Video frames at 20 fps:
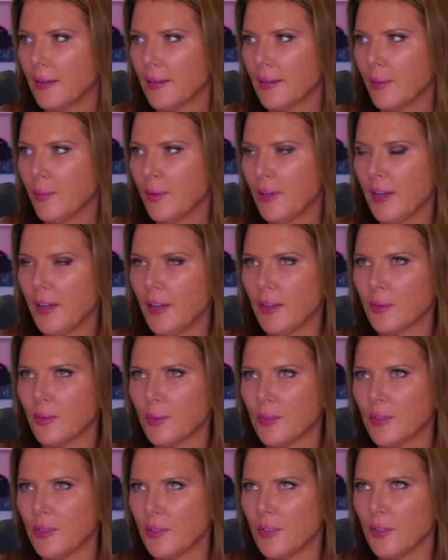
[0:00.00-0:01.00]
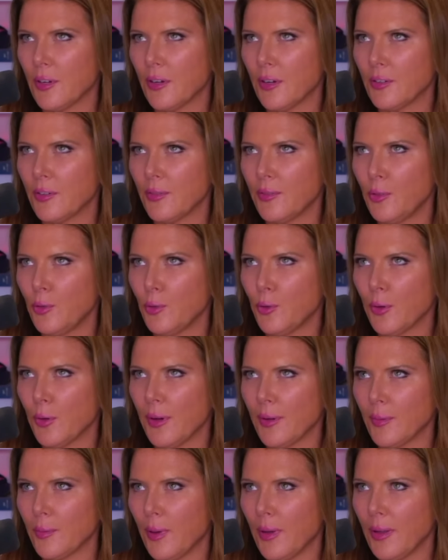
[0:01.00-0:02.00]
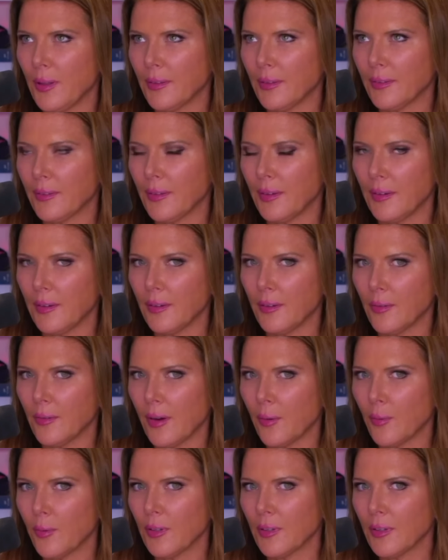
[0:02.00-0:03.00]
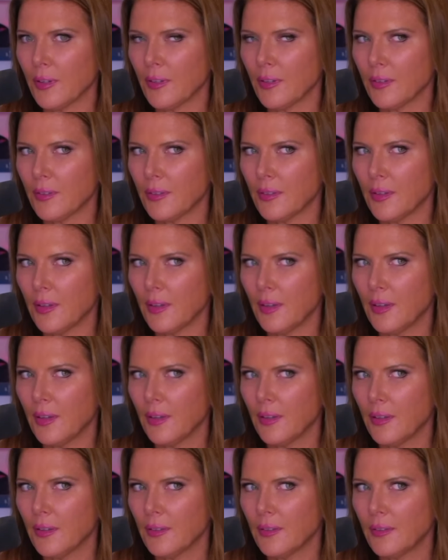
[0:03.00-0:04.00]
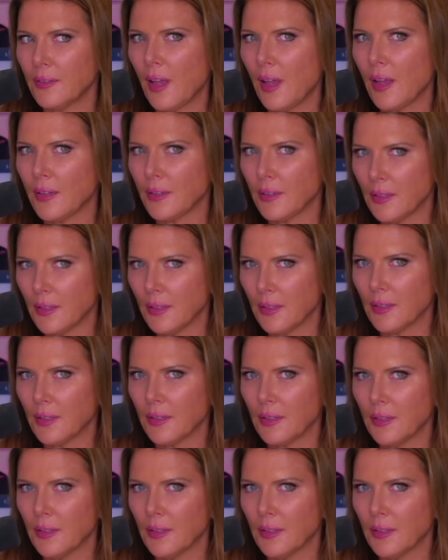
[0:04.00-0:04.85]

somebody else was in charge of Ukraine policy, right? Well, his son